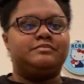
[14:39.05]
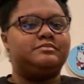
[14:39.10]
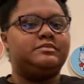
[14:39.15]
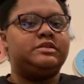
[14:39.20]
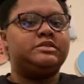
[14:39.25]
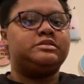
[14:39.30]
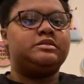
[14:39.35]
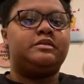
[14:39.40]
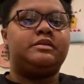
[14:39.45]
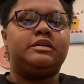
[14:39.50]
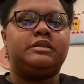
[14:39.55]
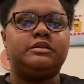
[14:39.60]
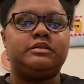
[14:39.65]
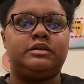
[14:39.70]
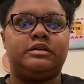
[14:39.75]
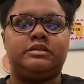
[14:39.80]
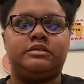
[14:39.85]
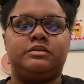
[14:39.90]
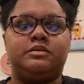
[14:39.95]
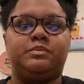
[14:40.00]
It's already
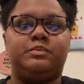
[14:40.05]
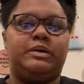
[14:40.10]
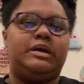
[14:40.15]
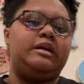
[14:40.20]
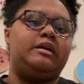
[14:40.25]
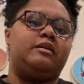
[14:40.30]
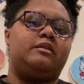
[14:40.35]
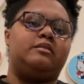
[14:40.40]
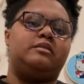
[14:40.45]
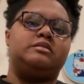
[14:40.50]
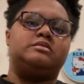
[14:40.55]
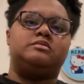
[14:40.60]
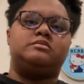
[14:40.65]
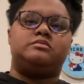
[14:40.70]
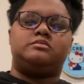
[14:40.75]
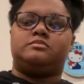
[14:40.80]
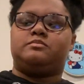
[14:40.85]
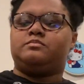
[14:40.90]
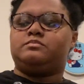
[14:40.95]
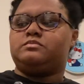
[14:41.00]
looking a little bare
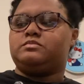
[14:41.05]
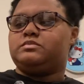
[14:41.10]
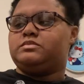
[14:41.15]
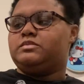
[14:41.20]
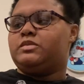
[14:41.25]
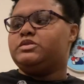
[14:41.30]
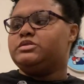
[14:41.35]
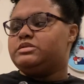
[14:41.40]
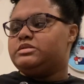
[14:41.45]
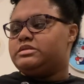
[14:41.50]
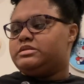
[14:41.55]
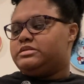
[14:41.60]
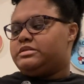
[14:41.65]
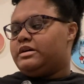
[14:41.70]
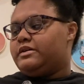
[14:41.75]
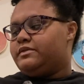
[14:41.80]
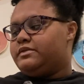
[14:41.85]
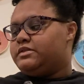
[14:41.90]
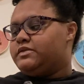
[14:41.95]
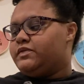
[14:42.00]
because most of the
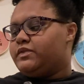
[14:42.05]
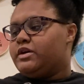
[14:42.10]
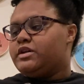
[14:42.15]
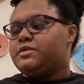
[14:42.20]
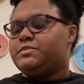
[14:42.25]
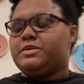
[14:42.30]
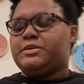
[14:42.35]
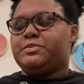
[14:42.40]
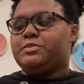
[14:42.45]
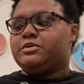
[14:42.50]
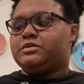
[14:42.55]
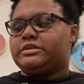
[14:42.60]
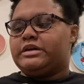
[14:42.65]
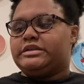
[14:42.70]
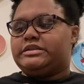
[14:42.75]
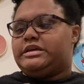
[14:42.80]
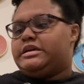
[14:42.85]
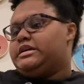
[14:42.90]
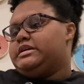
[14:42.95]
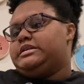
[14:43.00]
stuff is for other people and I
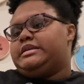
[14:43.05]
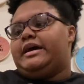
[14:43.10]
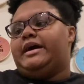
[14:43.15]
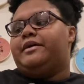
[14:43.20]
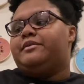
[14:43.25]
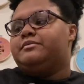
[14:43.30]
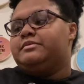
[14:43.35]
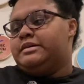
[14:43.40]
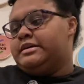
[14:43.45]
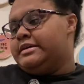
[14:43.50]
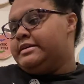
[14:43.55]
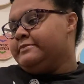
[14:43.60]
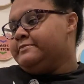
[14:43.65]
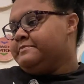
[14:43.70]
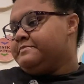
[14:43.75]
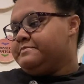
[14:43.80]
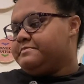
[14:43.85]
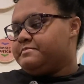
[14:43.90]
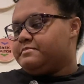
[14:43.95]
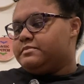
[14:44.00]
take it down.
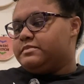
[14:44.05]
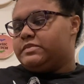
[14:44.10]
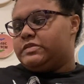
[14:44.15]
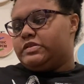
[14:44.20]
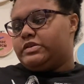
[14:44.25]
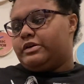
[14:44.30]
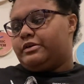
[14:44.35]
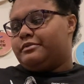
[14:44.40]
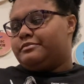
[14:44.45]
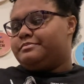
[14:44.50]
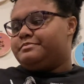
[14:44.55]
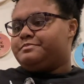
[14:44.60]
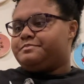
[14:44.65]
So